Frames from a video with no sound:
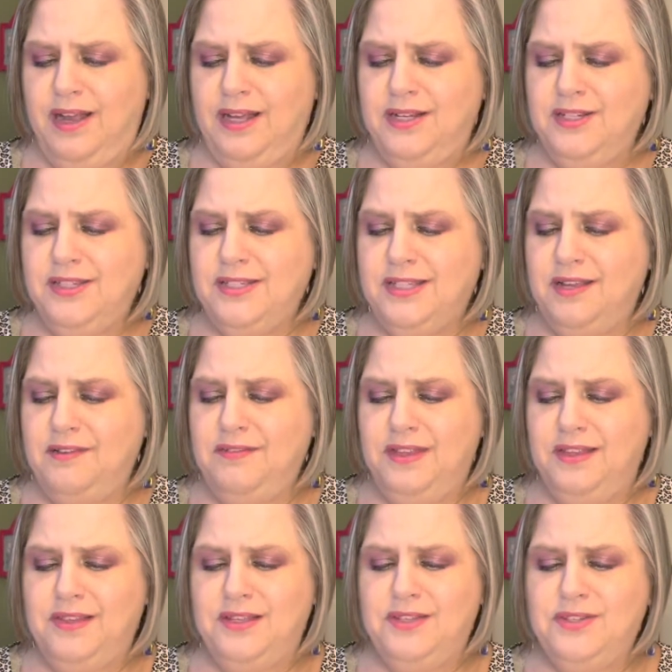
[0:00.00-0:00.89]
I just love
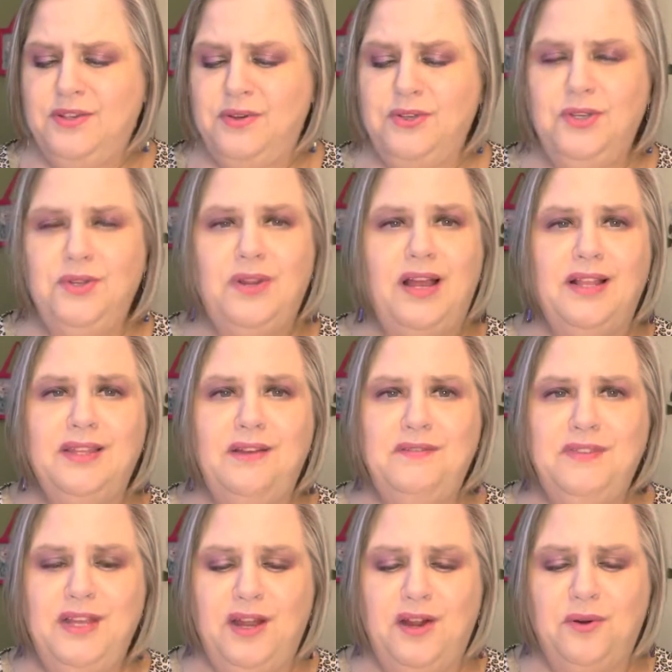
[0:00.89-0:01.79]
that. That's so cute. I
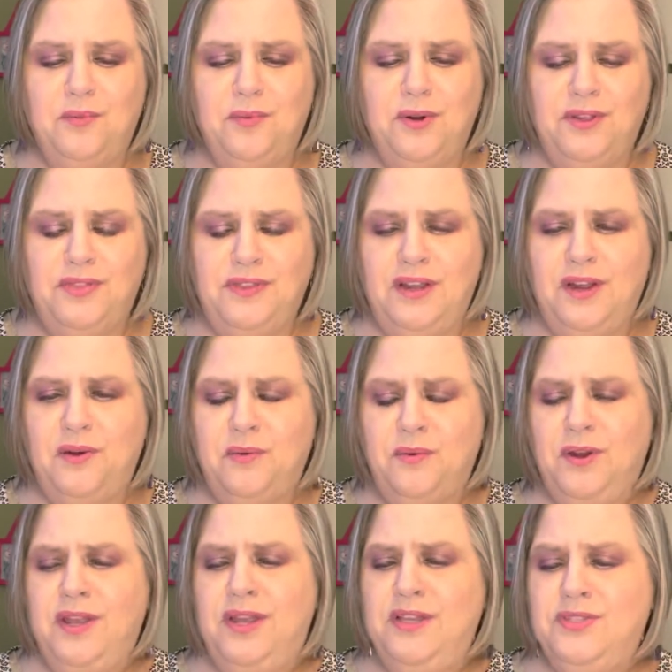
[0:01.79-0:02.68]
love the artwork. The
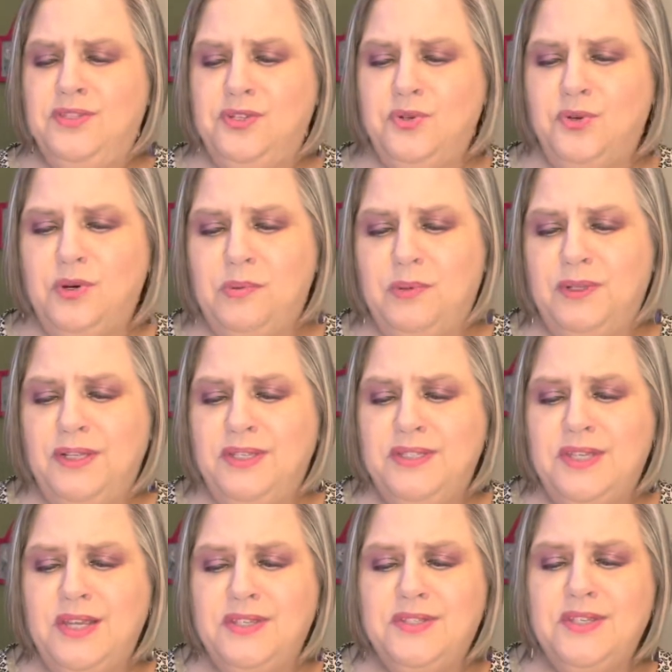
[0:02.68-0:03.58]
artwork is adorable. It
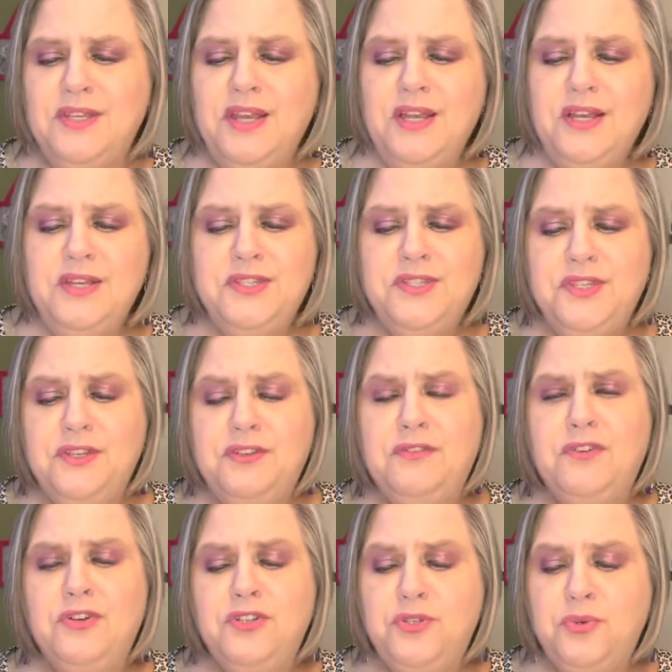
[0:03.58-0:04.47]
says
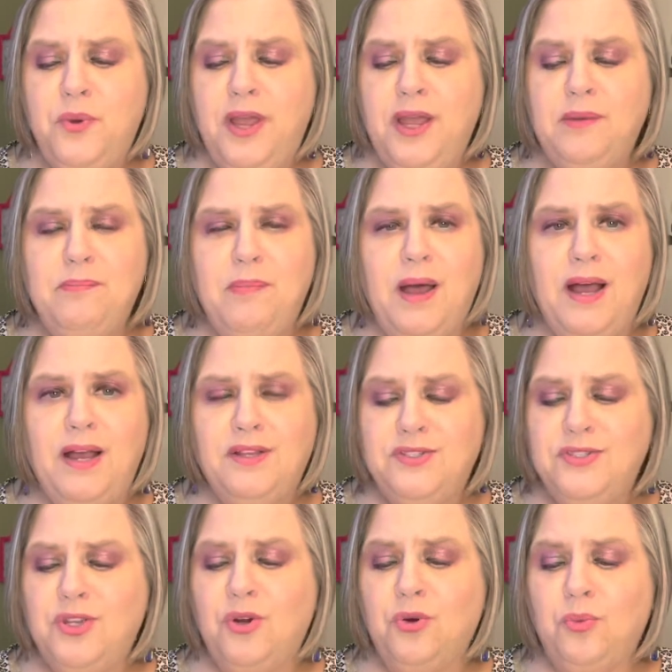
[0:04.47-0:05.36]
Silver Swag
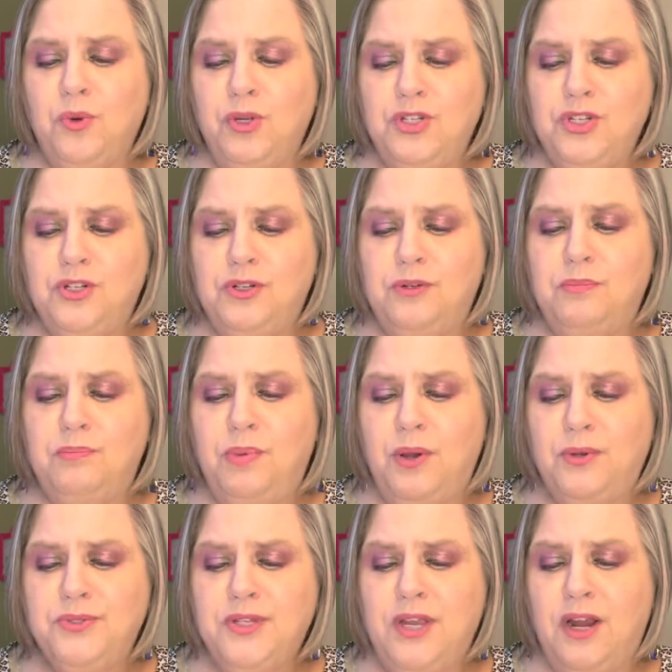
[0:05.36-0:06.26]
Box Original
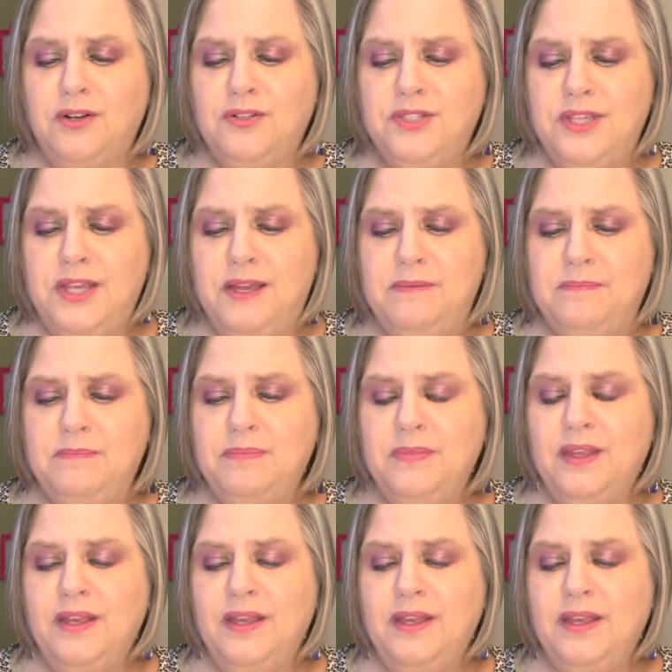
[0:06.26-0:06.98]
Postcard Set.